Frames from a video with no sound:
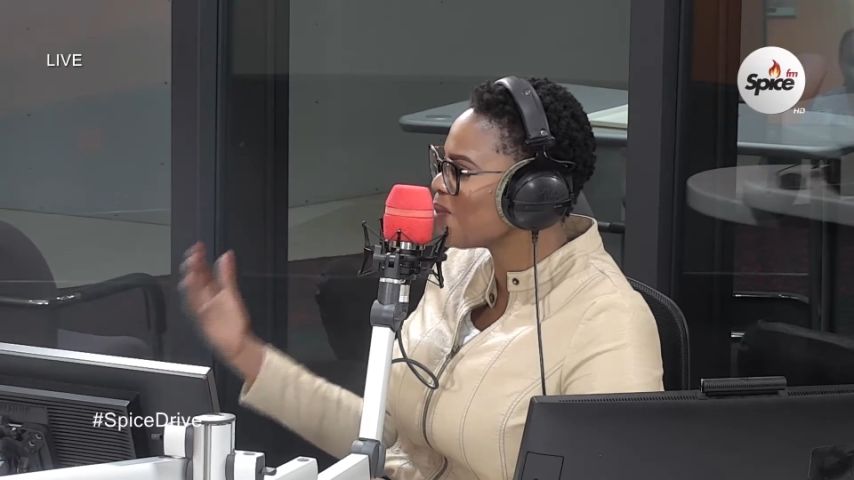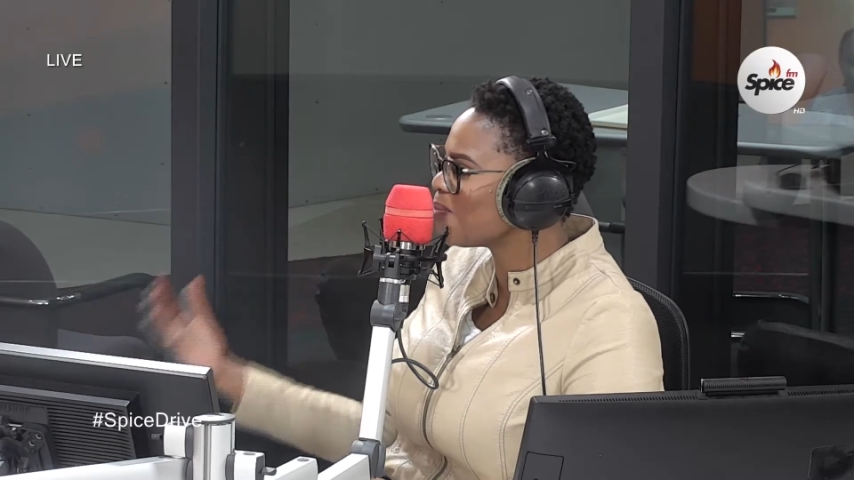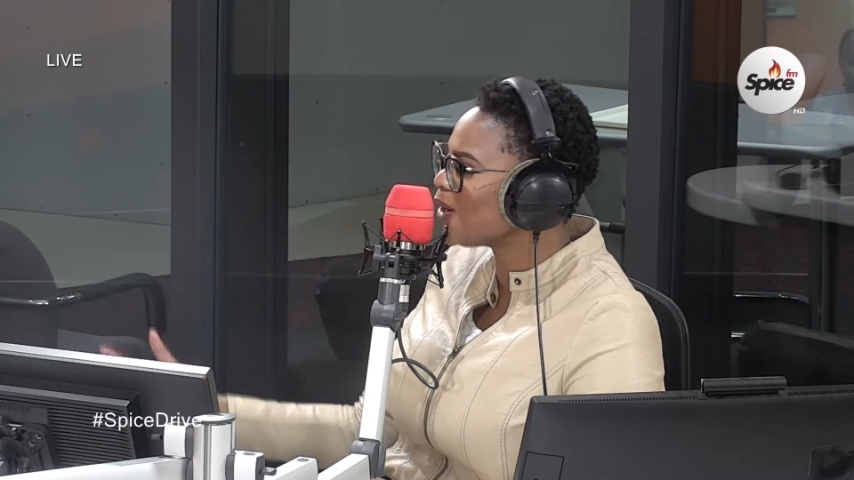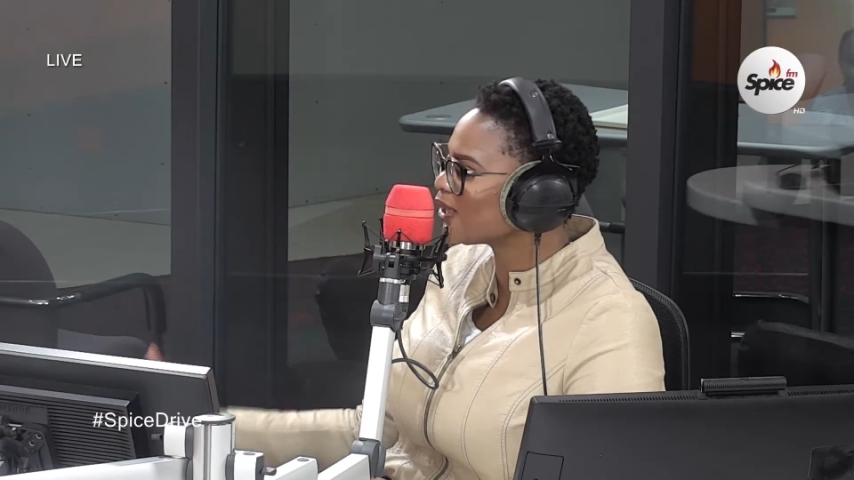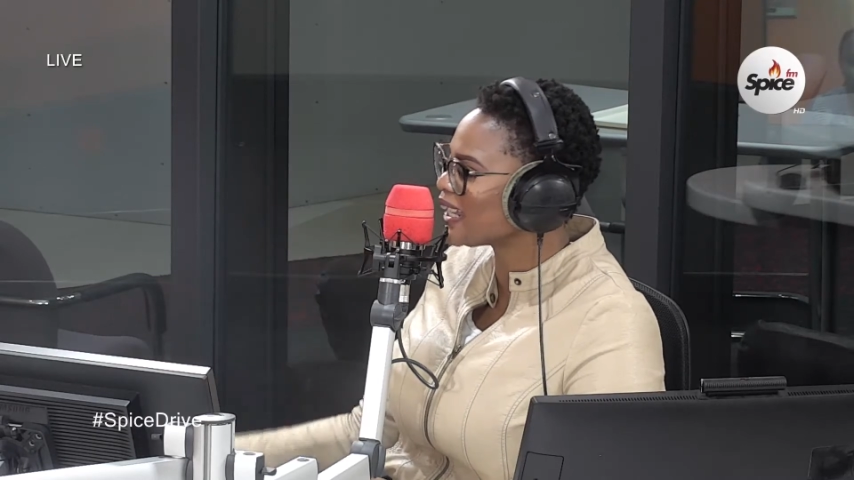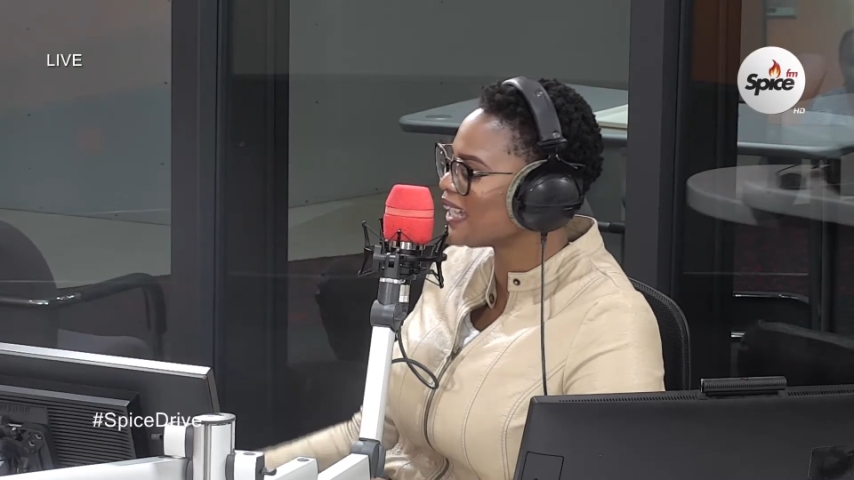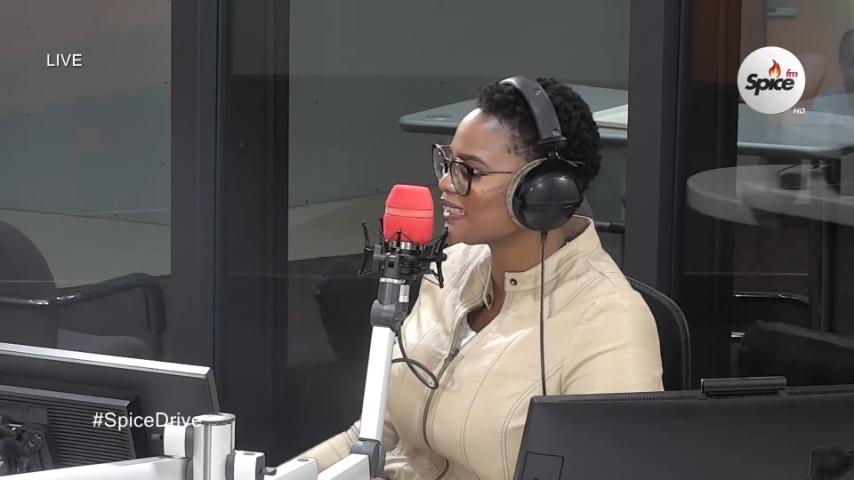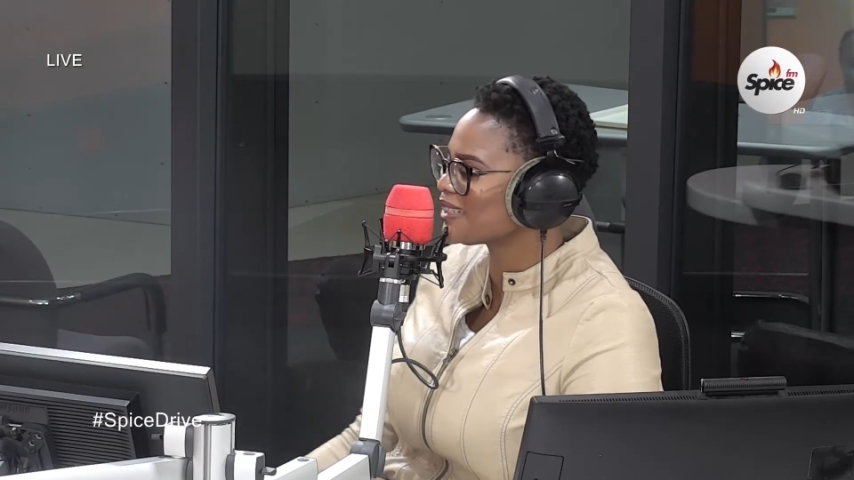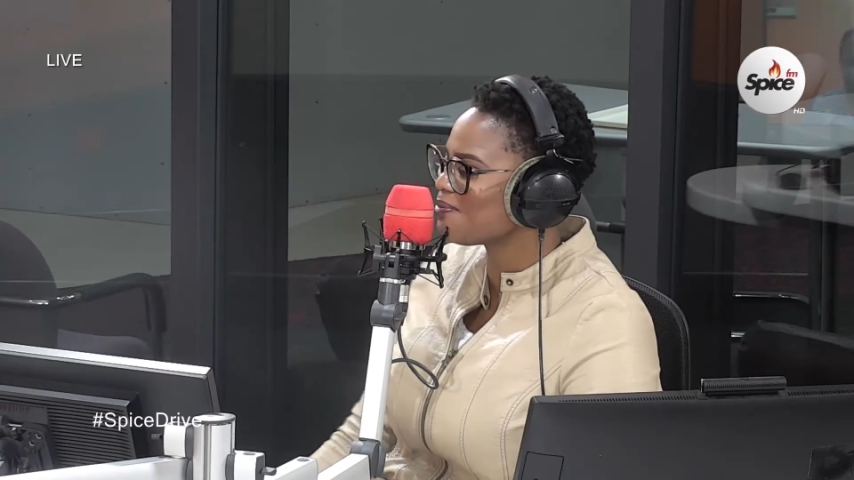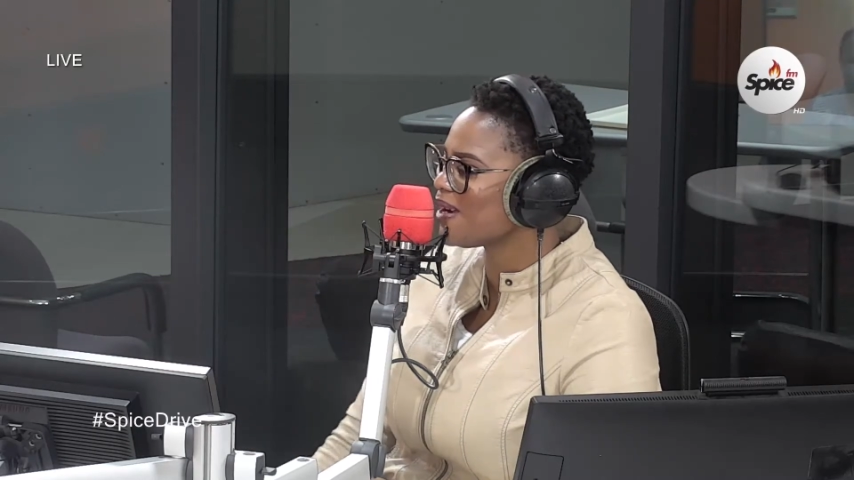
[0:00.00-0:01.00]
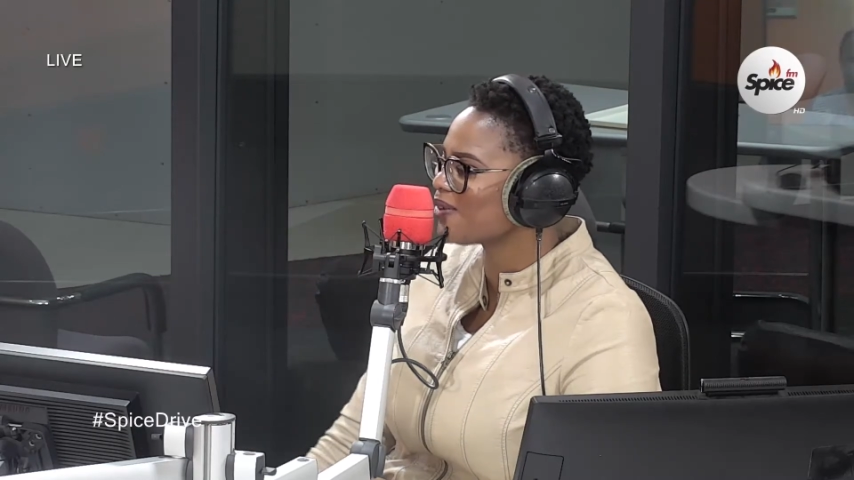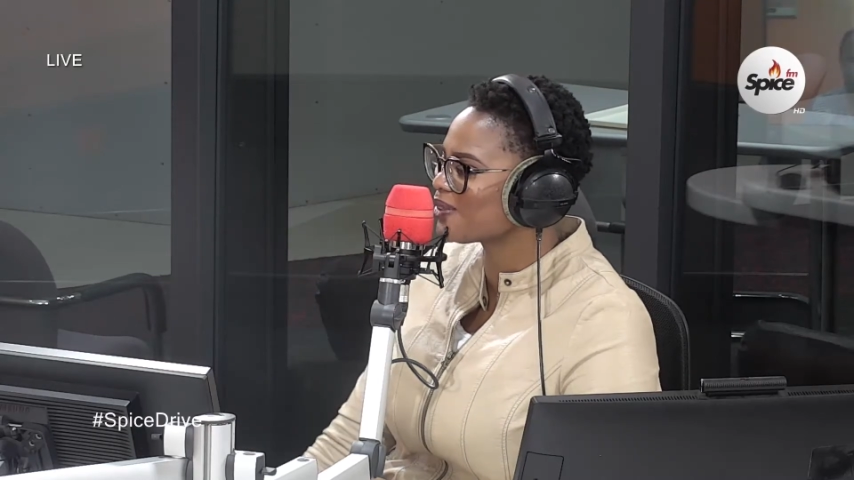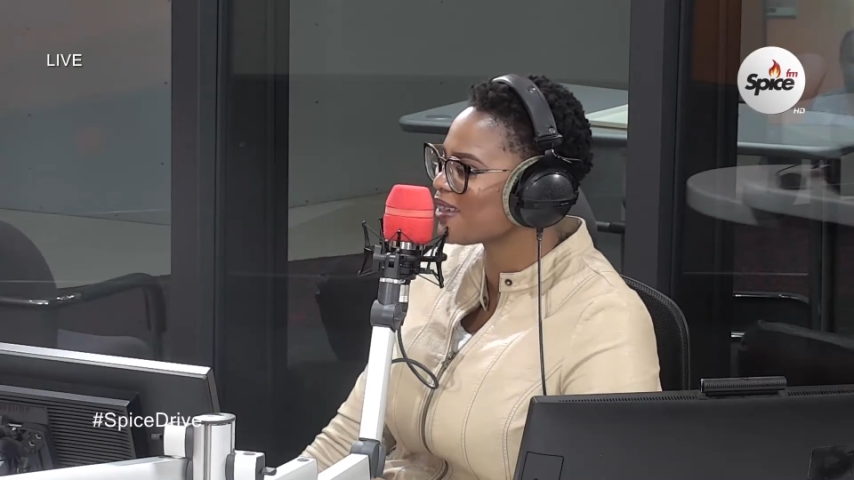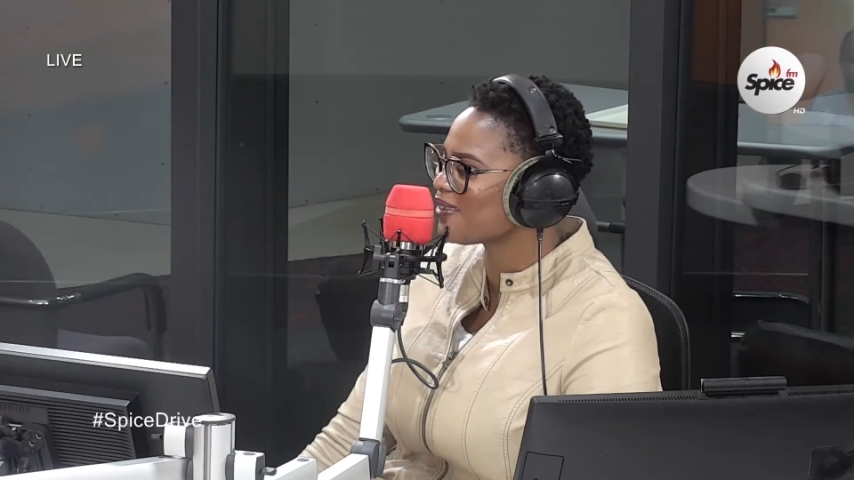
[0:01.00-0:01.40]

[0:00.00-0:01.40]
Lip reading: podcasts about